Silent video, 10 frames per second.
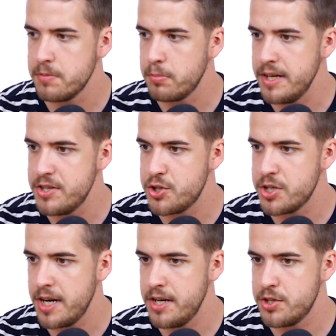simply
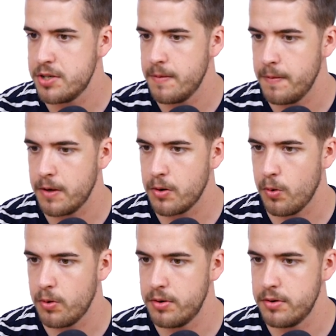change the
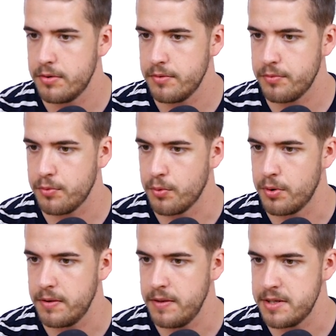color
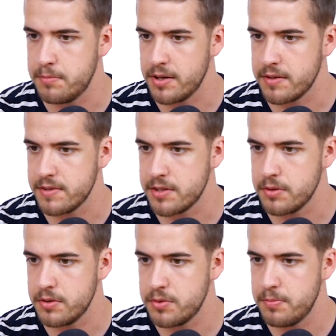for these buttons. So
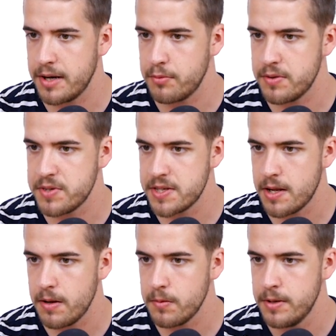go to background
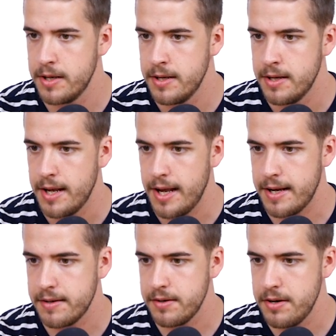style,
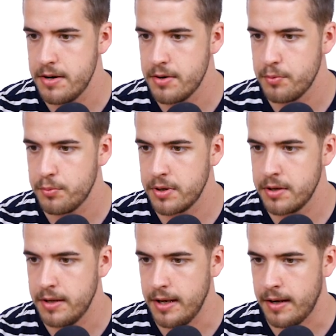and here we're
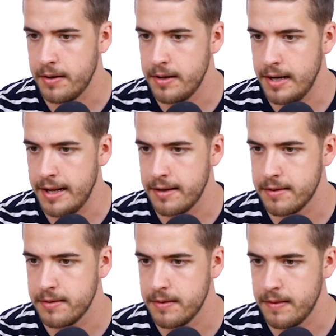going to
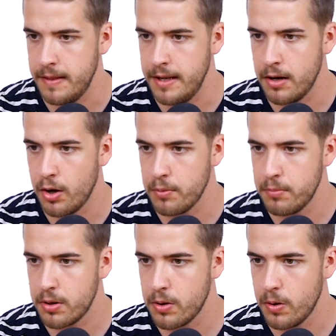unlink the
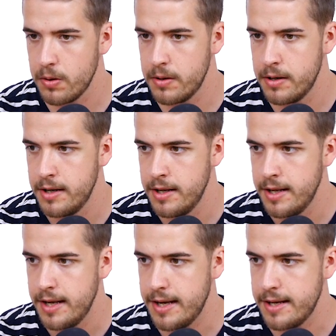global color
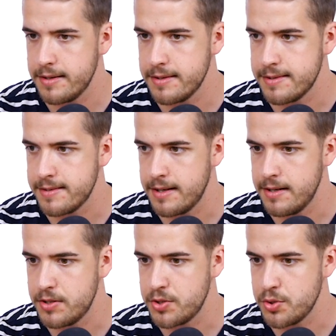and set
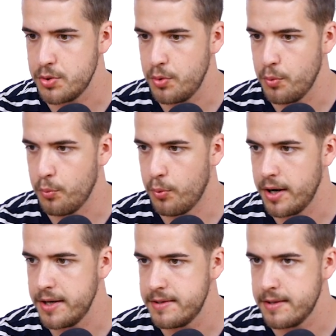it to
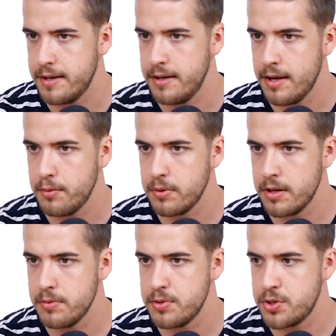white. And now we'll
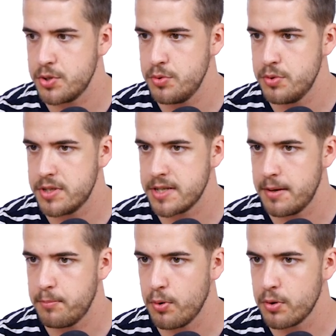go to
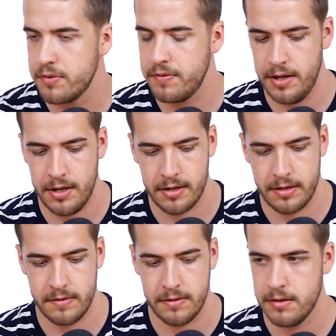typography,
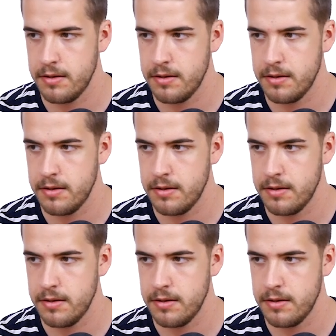and